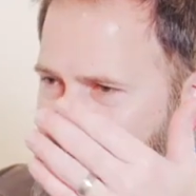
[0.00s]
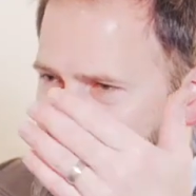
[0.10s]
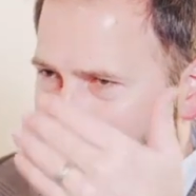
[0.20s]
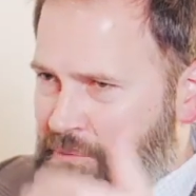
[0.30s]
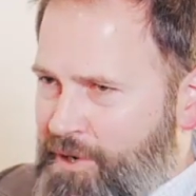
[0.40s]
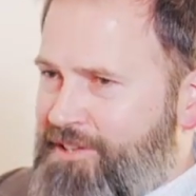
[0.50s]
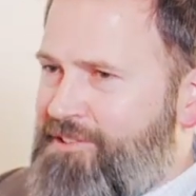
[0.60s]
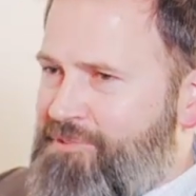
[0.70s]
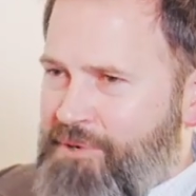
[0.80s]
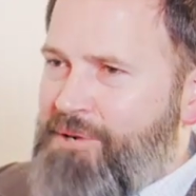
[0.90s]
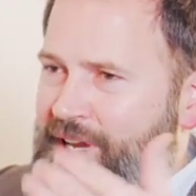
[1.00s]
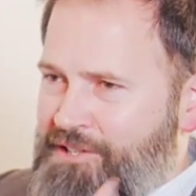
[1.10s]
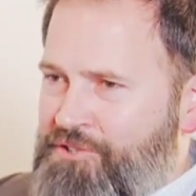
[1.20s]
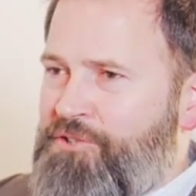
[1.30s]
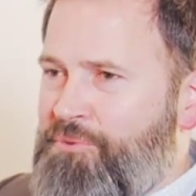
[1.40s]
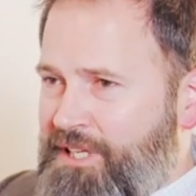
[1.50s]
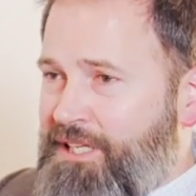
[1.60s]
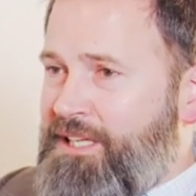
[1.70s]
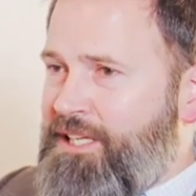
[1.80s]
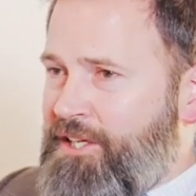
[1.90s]
what am I doing
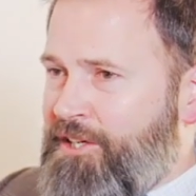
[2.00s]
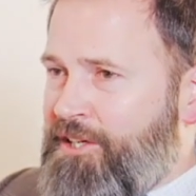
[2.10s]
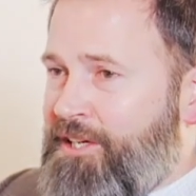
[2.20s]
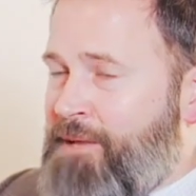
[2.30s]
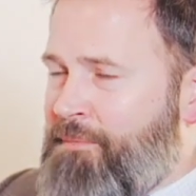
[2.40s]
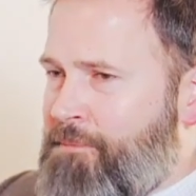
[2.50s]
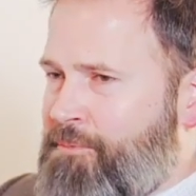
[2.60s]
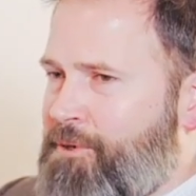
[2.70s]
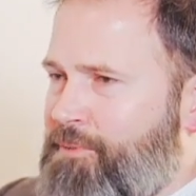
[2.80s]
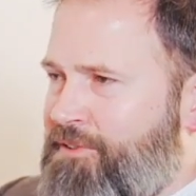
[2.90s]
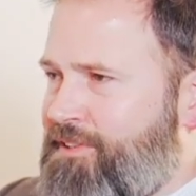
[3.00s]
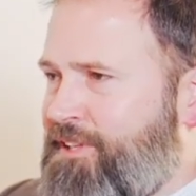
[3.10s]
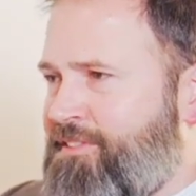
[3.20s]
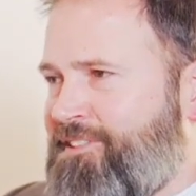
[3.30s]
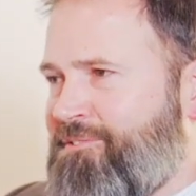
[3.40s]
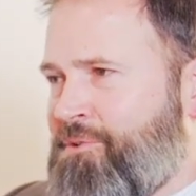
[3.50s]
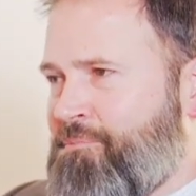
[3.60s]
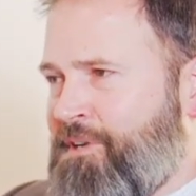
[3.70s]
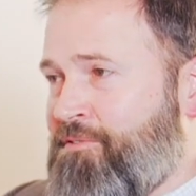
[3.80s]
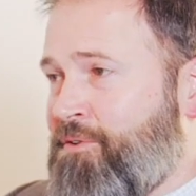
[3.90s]
here? And my purpose isn't what
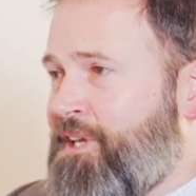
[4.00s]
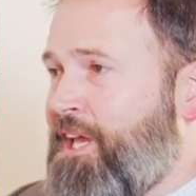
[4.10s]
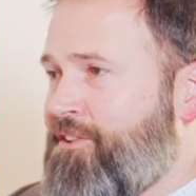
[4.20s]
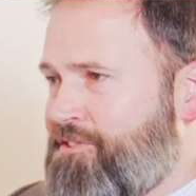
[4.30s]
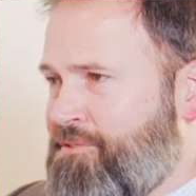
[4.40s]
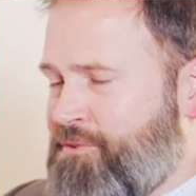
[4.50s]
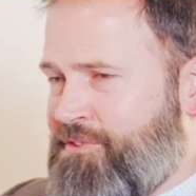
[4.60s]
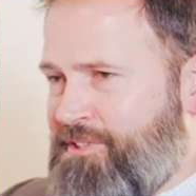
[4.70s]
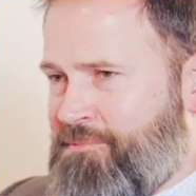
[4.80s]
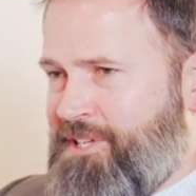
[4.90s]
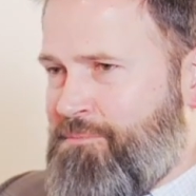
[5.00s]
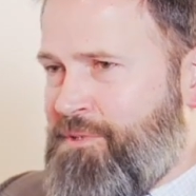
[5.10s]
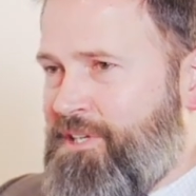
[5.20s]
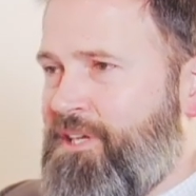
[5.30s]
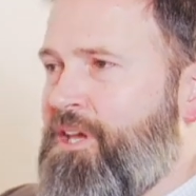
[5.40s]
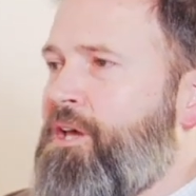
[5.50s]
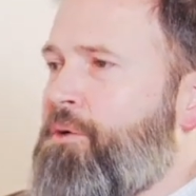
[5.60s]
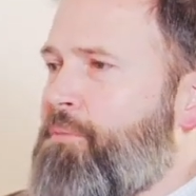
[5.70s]
my vocation will someday be.